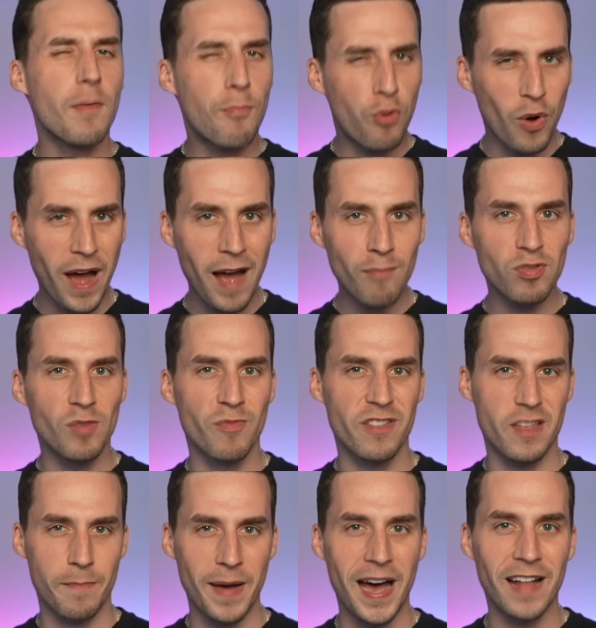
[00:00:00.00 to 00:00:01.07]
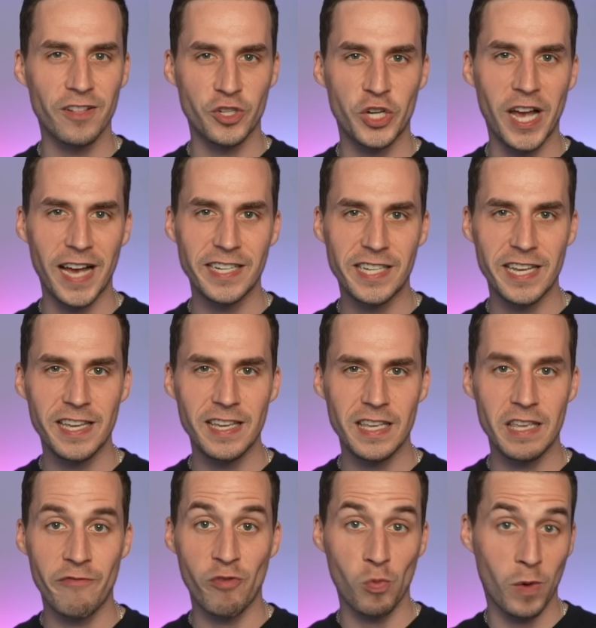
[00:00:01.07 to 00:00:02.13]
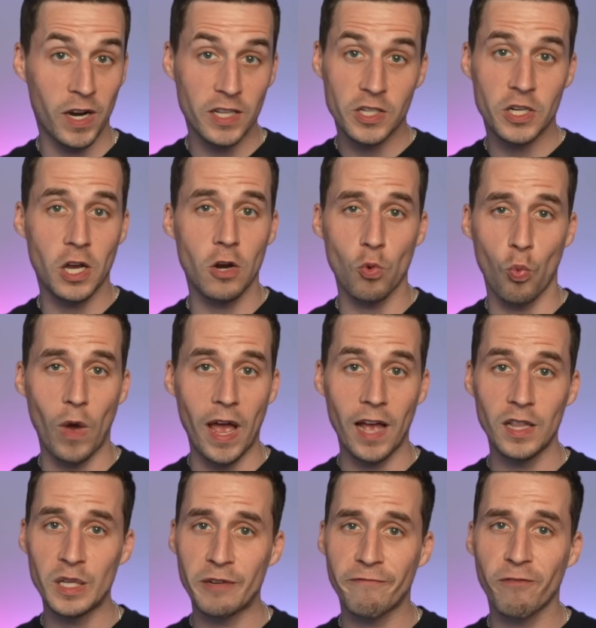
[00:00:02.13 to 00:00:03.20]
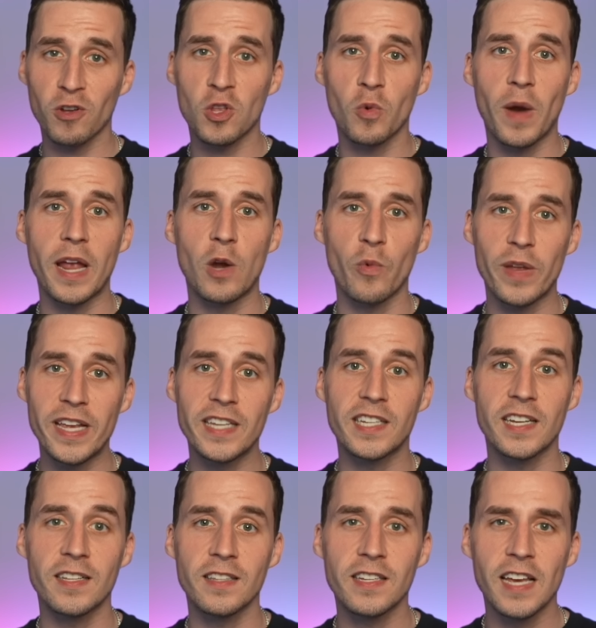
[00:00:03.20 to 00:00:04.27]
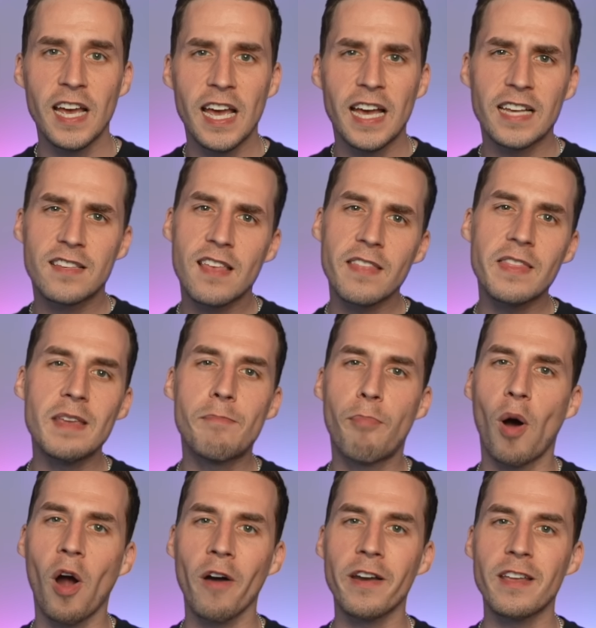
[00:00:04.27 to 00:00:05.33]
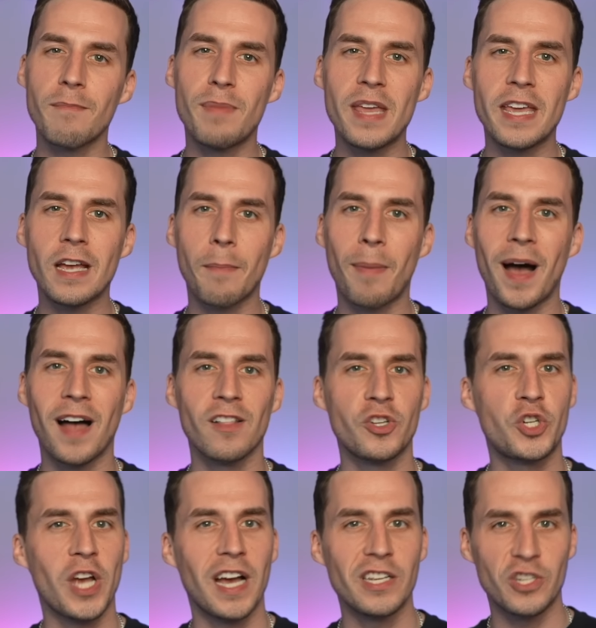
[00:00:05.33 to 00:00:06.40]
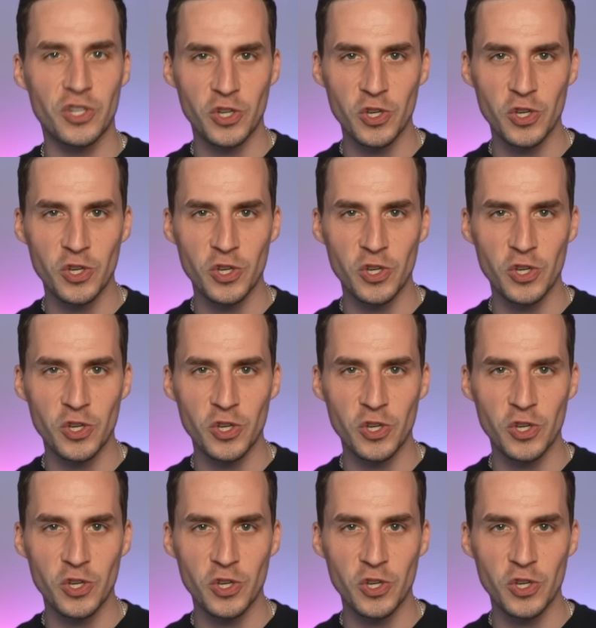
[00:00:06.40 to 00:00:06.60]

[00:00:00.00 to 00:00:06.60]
problem with apologizing, even when it's done well and for the right reasons, is that the party being apologized